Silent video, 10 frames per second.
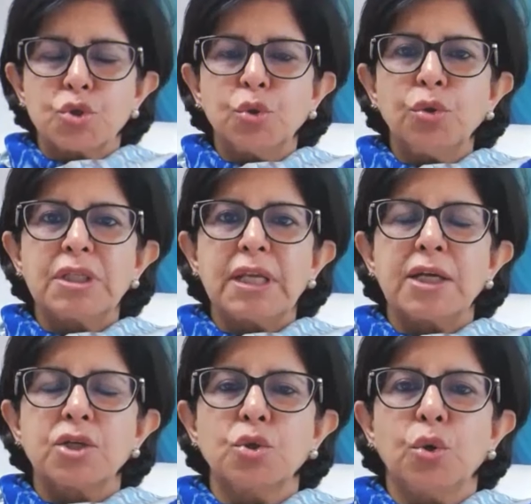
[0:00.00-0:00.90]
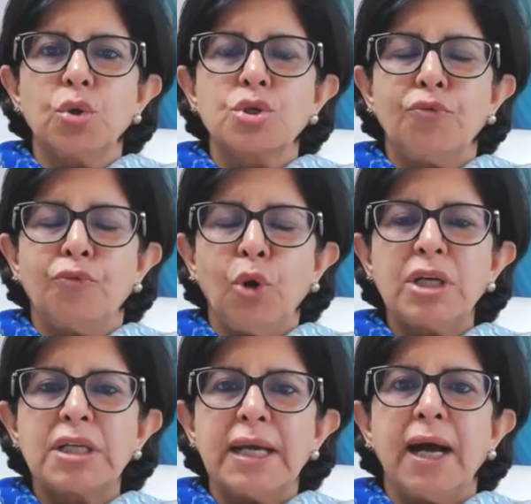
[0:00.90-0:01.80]
do take note of
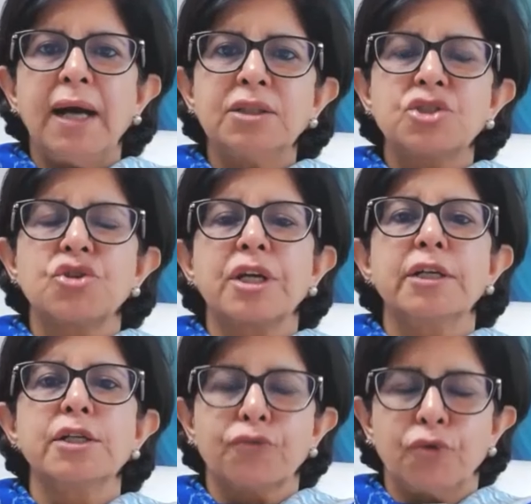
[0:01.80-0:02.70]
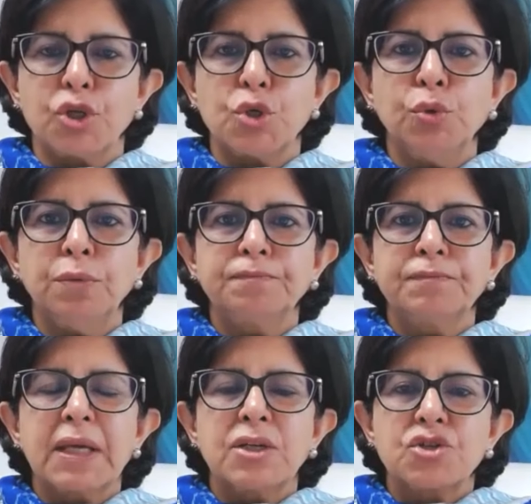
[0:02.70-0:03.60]
what are the triggers for you.
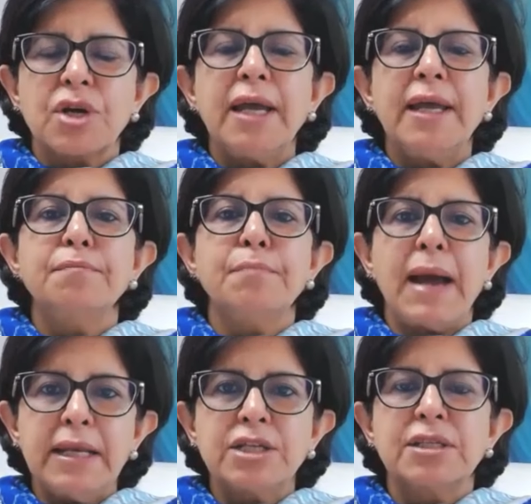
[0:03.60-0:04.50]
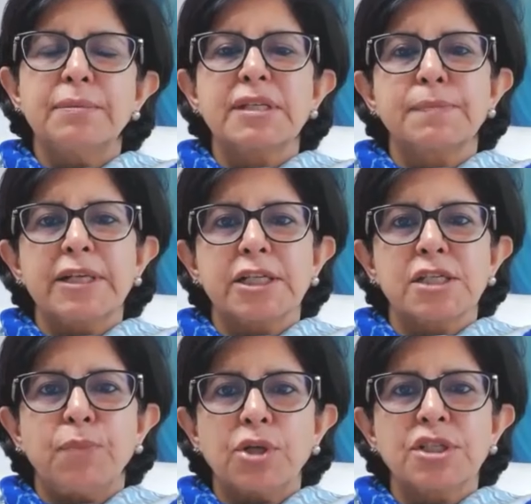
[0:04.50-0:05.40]
Try and manage them as much
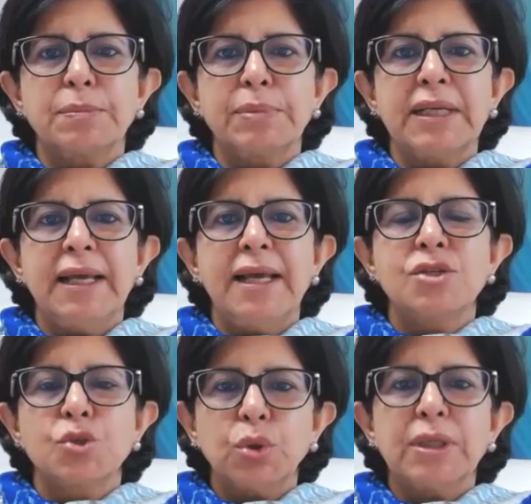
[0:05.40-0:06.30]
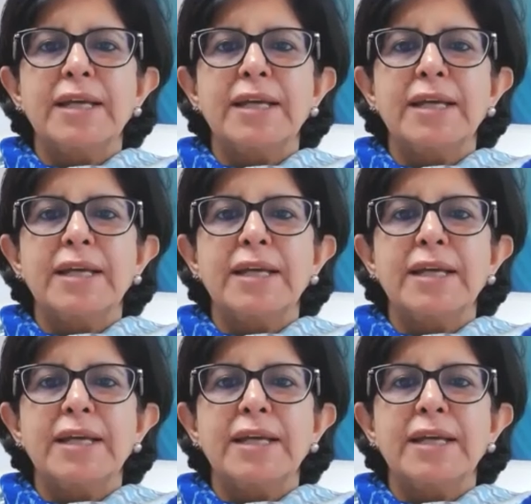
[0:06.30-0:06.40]
as possible so